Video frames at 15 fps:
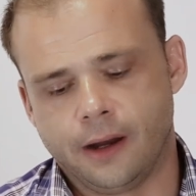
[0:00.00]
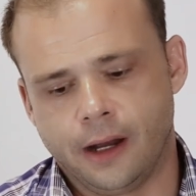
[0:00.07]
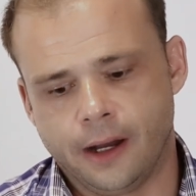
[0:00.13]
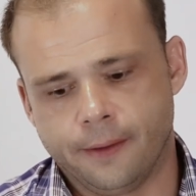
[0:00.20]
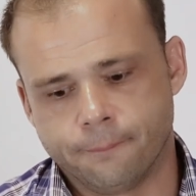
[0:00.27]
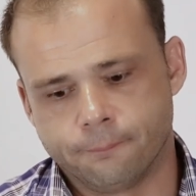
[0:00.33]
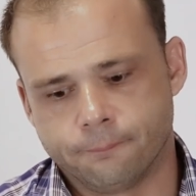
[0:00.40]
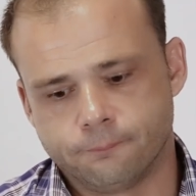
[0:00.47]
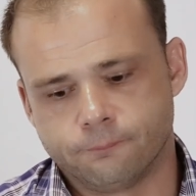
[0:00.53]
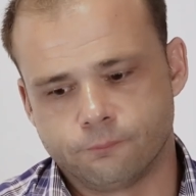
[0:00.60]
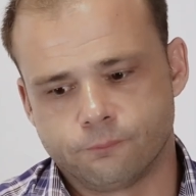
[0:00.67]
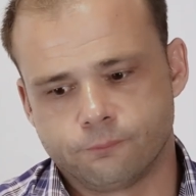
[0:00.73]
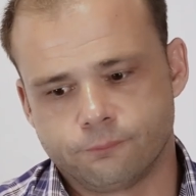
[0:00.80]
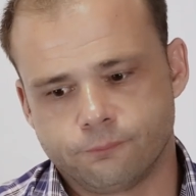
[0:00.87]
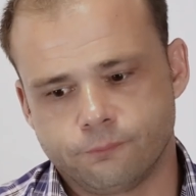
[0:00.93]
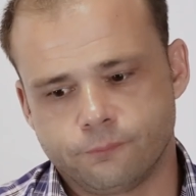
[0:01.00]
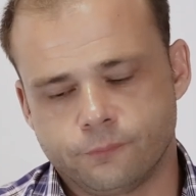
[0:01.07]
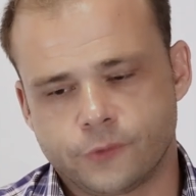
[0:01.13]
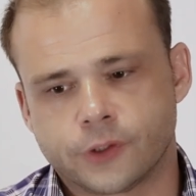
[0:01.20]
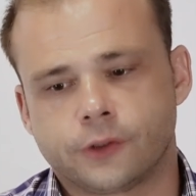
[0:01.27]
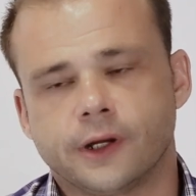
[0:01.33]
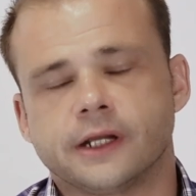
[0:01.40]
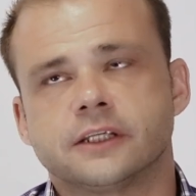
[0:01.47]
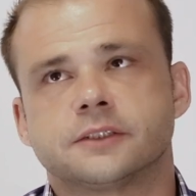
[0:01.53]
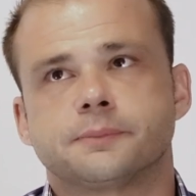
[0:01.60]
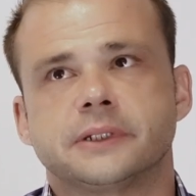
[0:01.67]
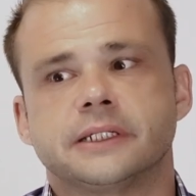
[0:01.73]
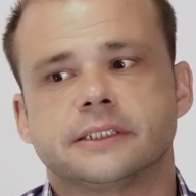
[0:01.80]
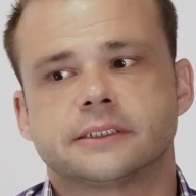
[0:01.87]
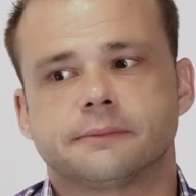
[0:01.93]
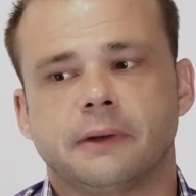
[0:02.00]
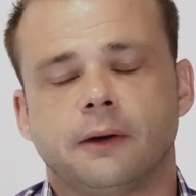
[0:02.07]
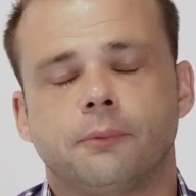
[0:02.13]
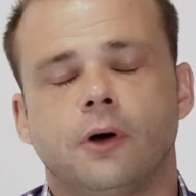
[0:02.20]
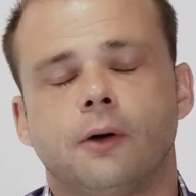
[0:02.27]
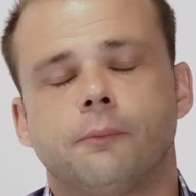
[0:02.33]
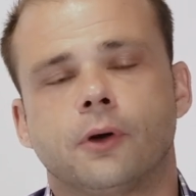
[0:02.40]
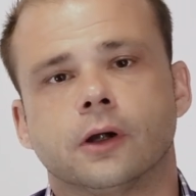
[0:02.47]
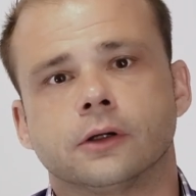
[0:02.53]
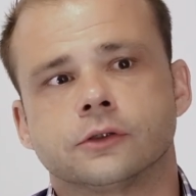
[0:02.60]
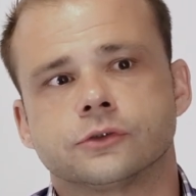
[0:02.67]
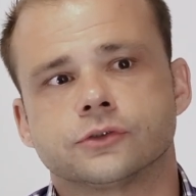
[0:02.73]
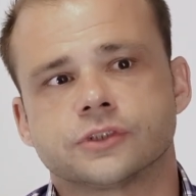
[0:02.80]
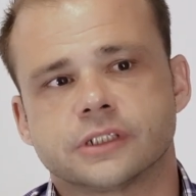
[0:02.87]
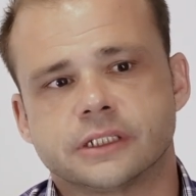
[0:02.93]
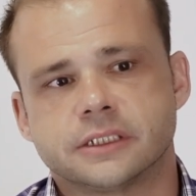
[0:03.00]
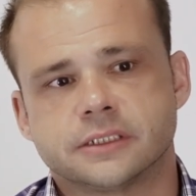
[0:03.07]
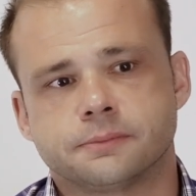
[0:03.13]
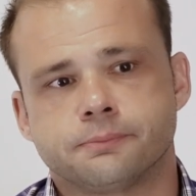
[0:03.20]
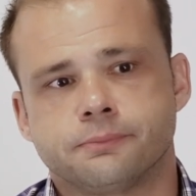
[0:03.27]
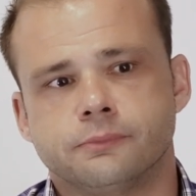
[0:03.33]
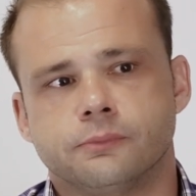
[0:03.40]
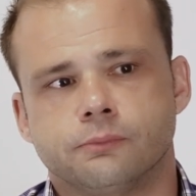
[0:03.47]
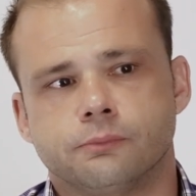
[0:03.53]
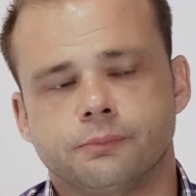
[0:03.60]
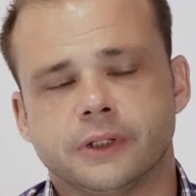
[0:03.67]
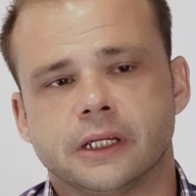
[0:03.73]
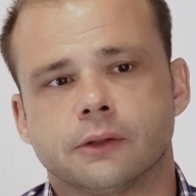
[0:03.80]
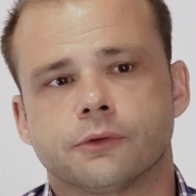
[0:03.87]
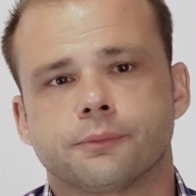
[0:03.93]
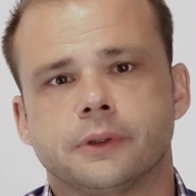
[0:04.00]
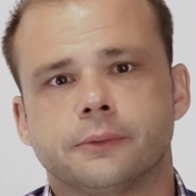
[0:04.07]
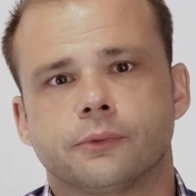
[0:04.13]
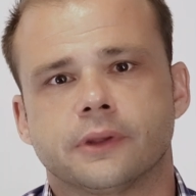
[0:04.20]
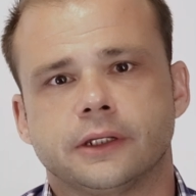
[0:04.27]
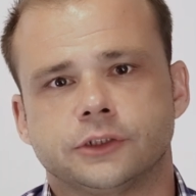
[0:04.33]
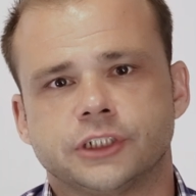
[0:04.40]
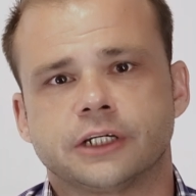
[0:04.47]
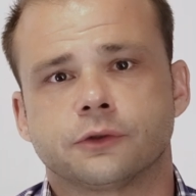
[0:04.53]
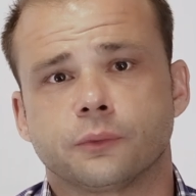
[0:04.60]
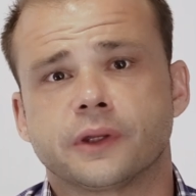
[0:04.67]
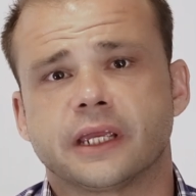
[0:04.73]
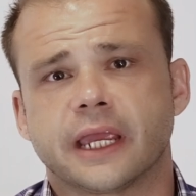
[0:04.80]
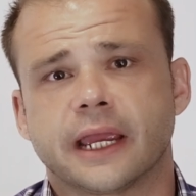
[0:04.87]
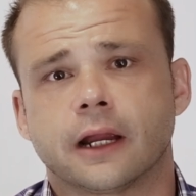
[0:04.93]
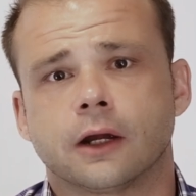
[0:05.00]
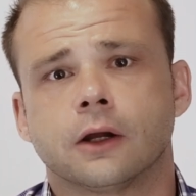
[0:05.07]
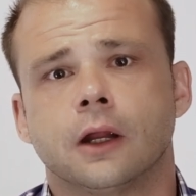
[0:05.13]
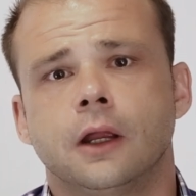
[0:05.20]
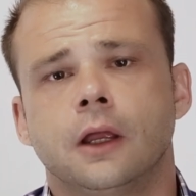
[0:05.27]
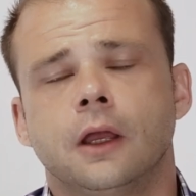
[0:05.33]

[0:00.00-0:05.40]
Um, the greatest piece about Palm Partners is being with people that genuinely care.